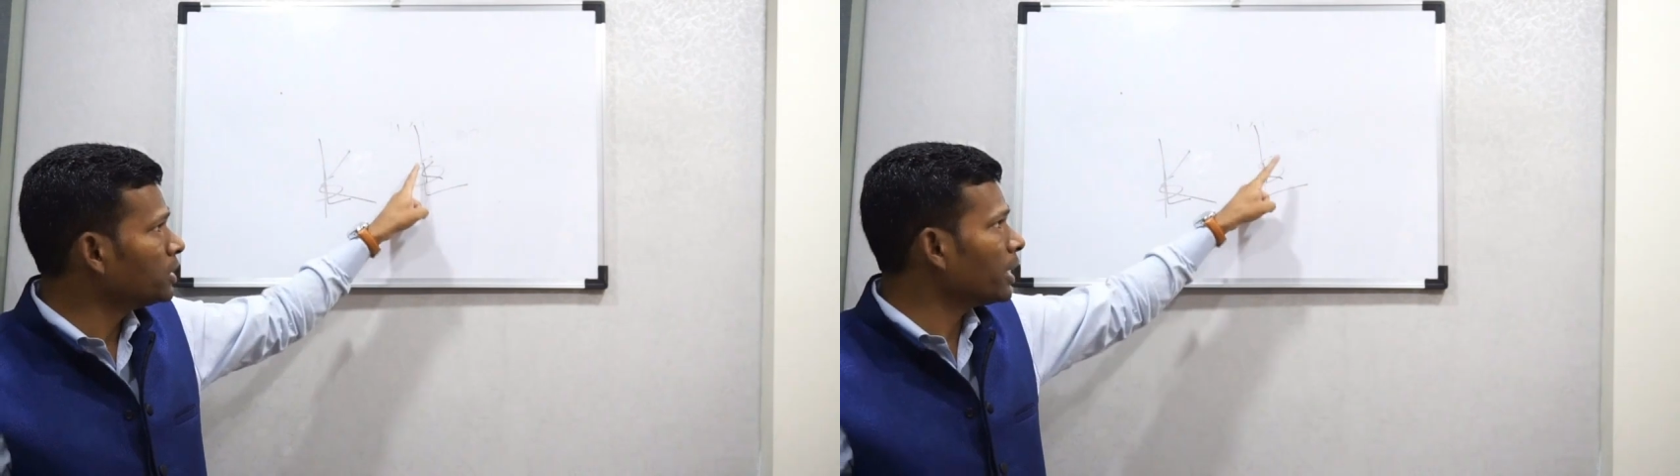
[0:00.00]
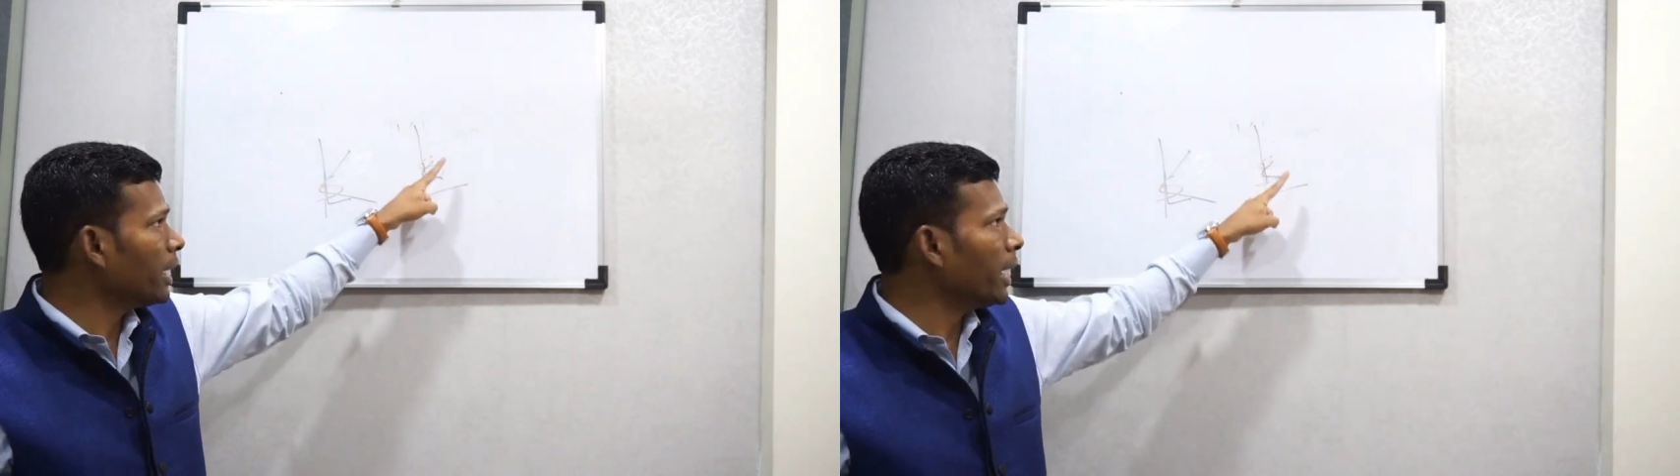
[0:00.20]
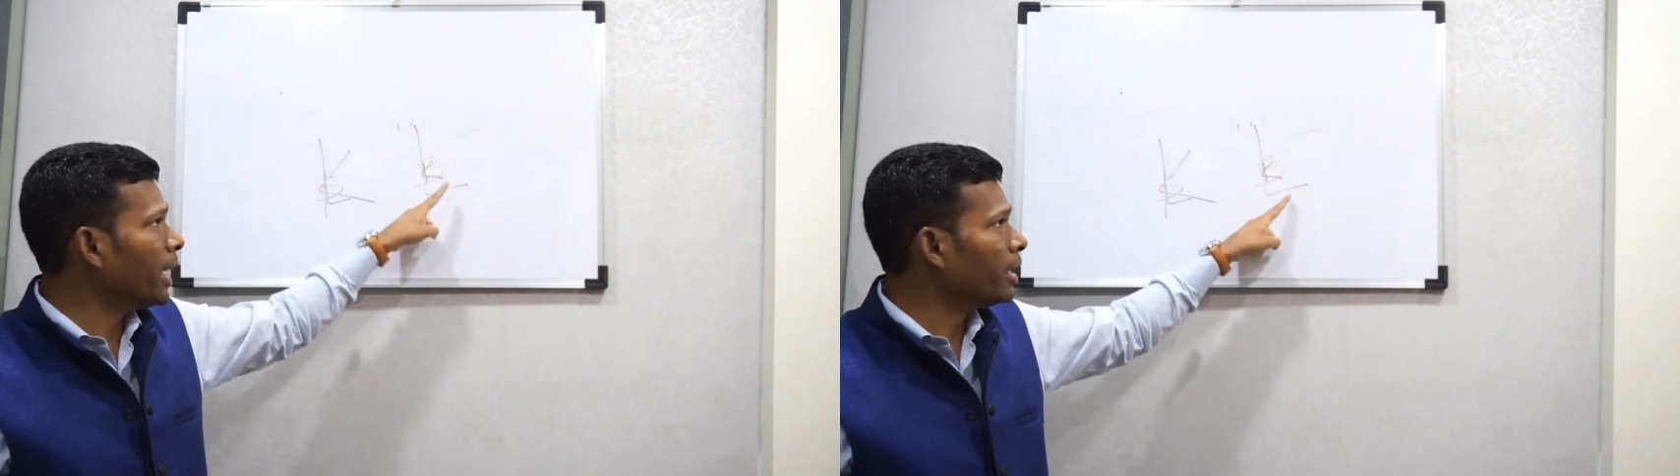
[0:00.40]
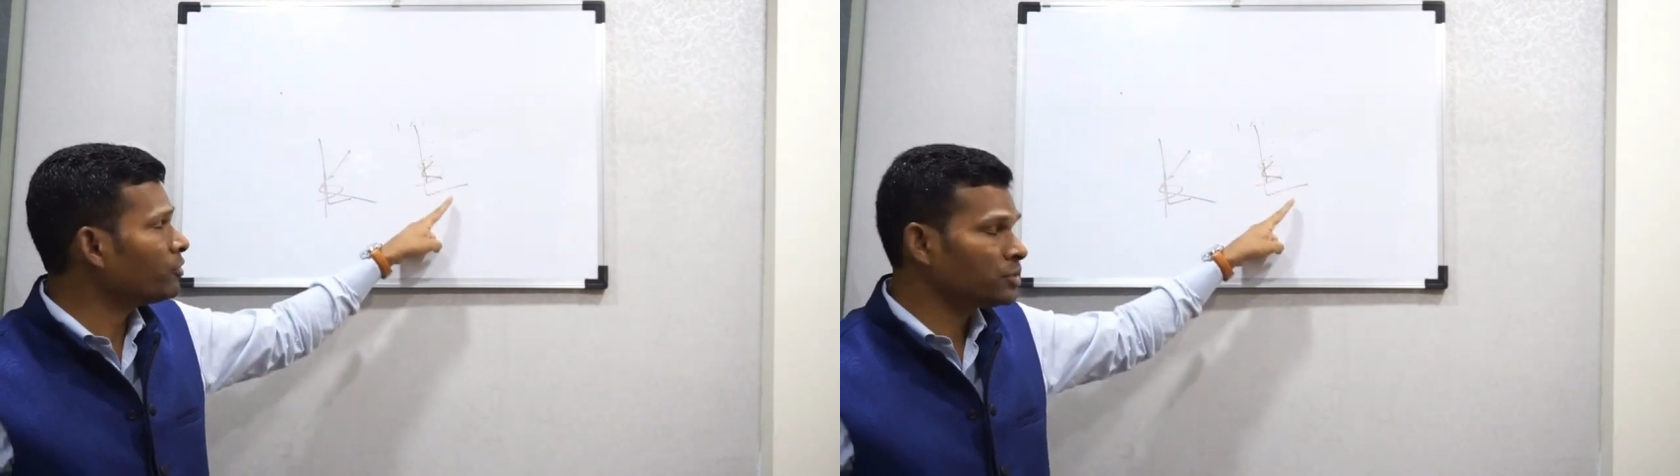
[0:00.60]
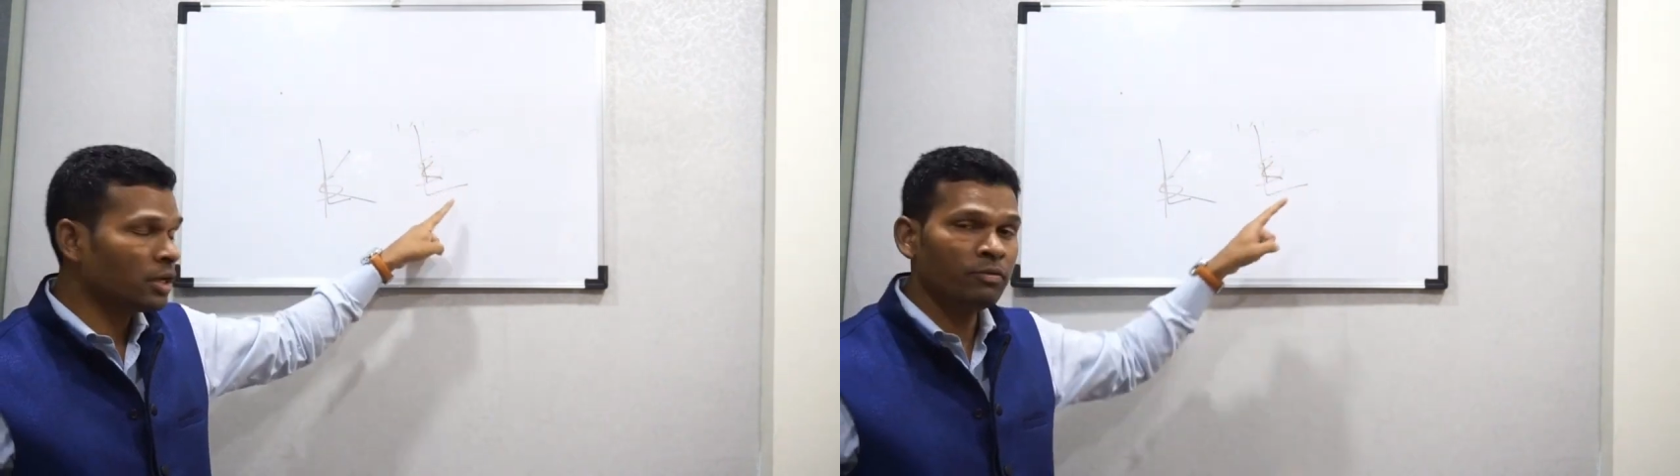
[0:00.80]

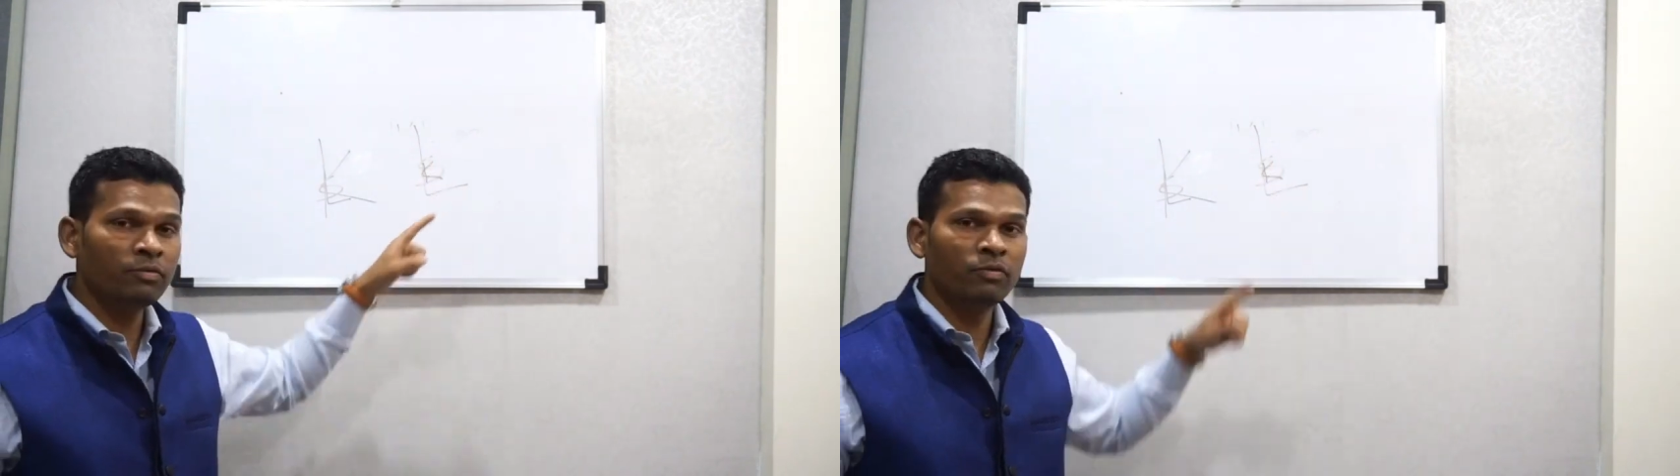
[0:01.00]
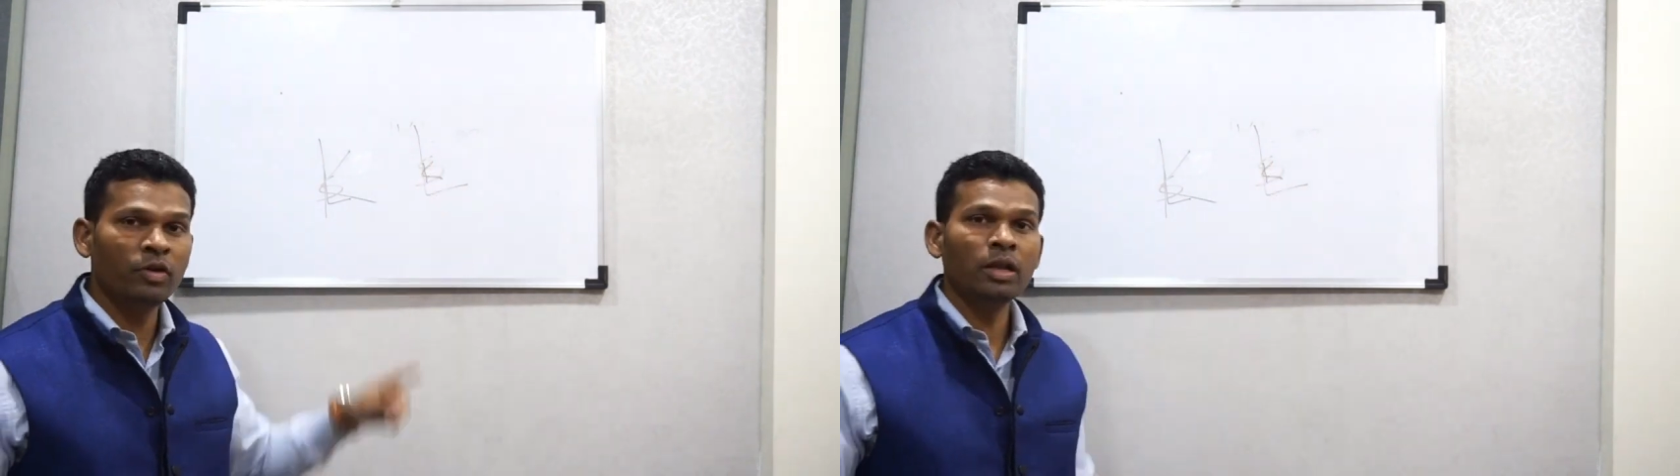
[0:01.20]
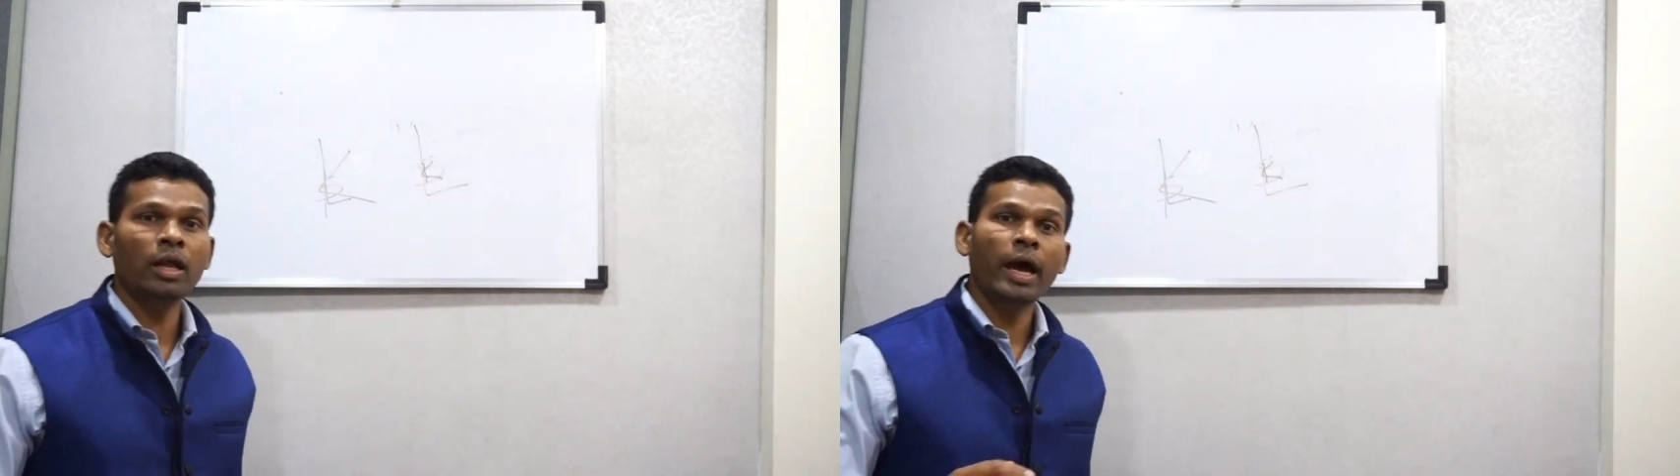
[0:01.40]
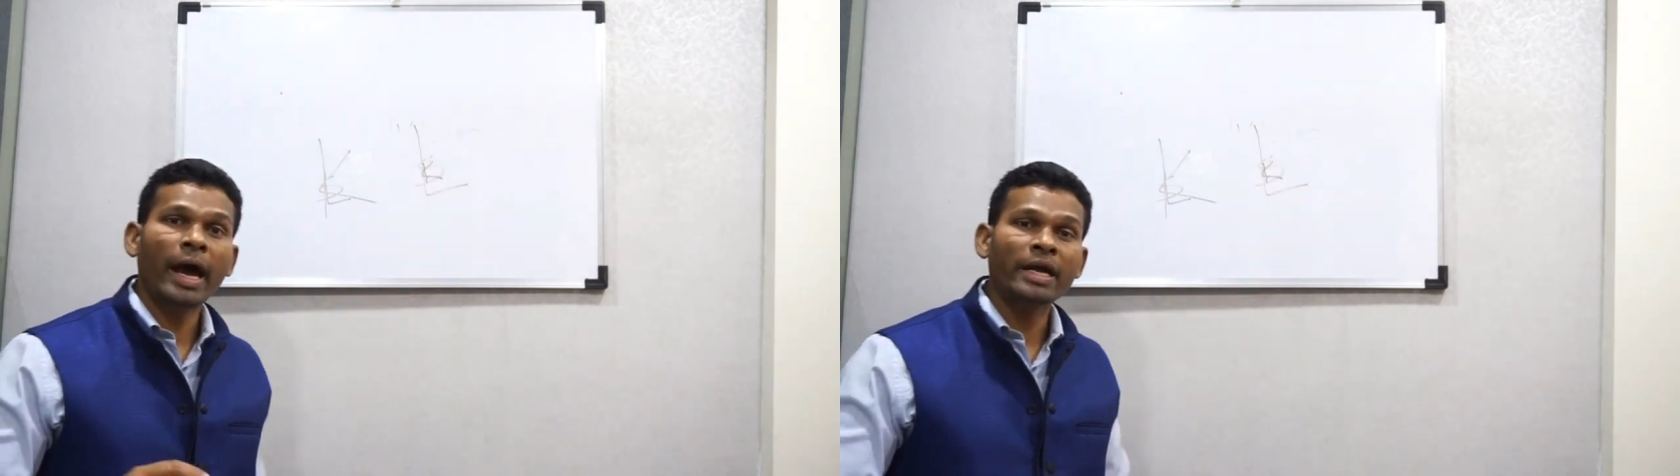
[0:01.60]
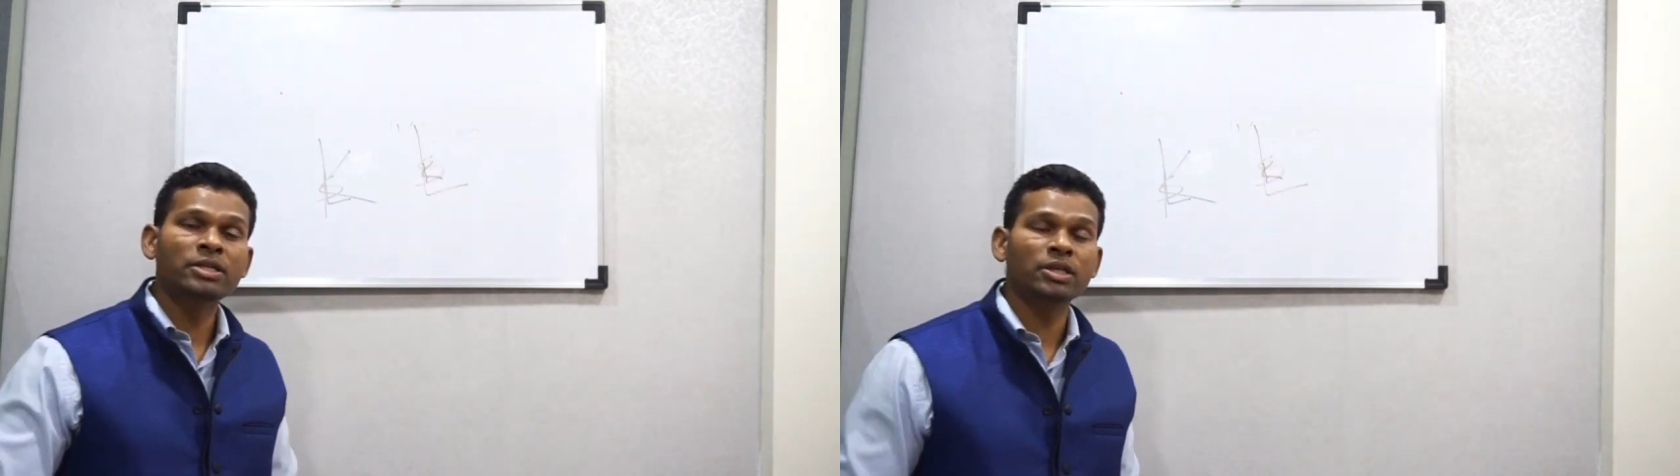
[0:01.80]
mother and son
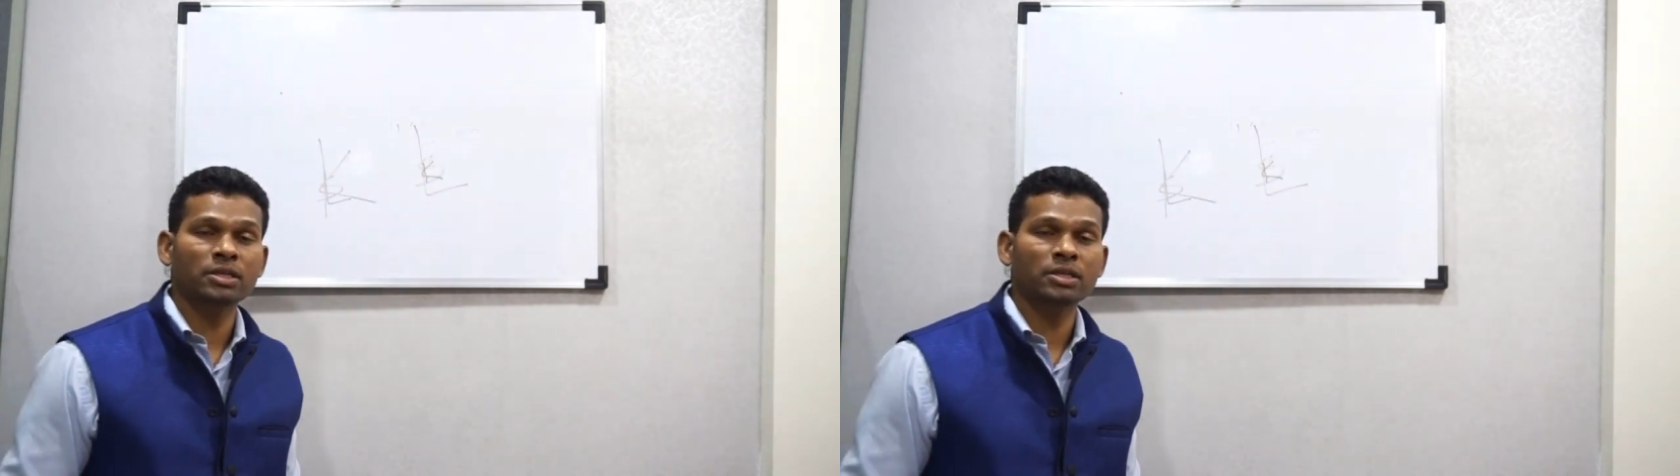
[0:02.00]
will